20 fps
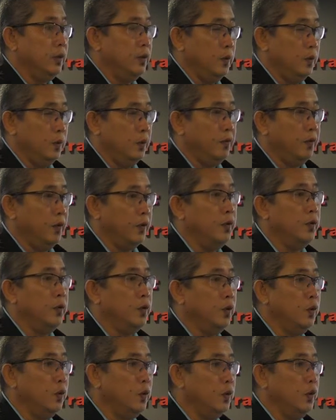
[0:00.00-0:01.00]
for you
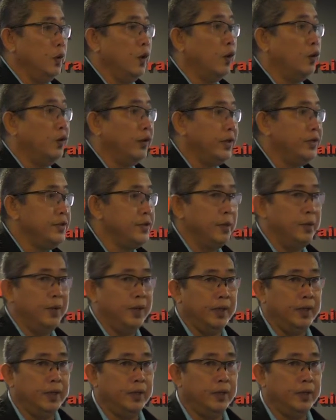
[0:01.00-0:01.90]
to do your contention with the